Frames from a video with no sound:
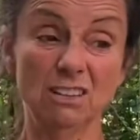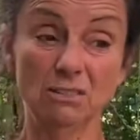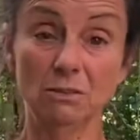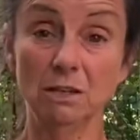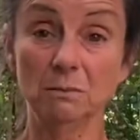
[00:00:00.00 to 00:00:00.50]

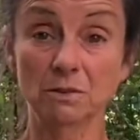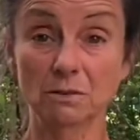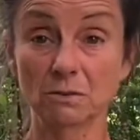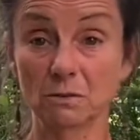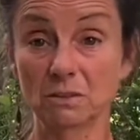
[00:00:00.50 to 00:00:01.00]
do hip
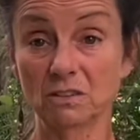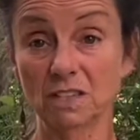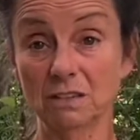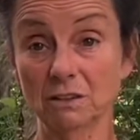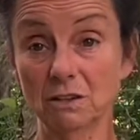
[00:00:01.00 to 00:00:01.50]
circles when you're
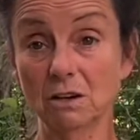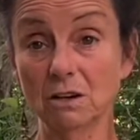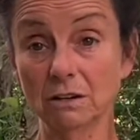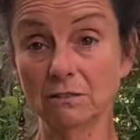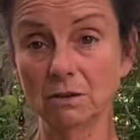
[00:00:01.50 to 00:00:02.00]
sitting in the
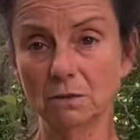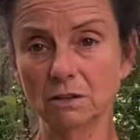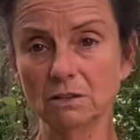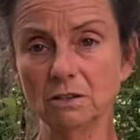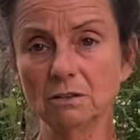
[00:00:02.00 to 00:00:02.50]
car if you want
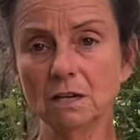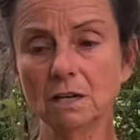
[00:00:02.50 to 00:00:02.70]
to.